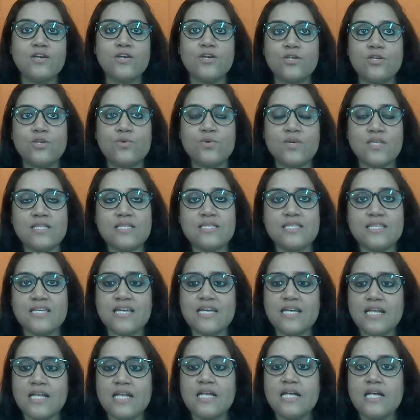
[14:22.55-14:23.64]
you can
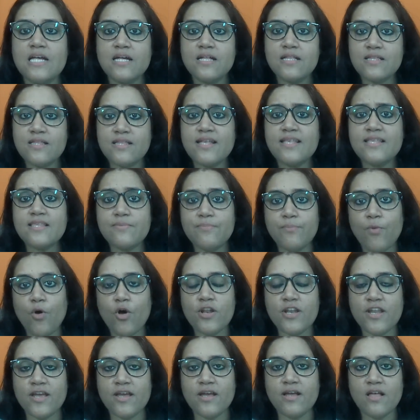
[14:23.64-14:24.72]
say, this
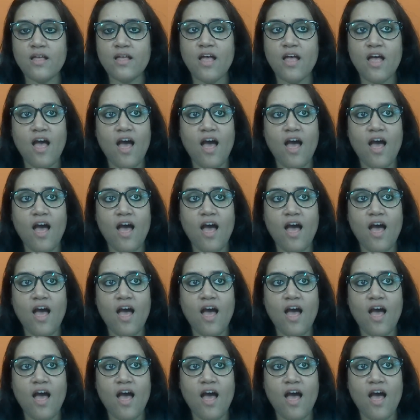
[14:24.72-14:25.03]
morning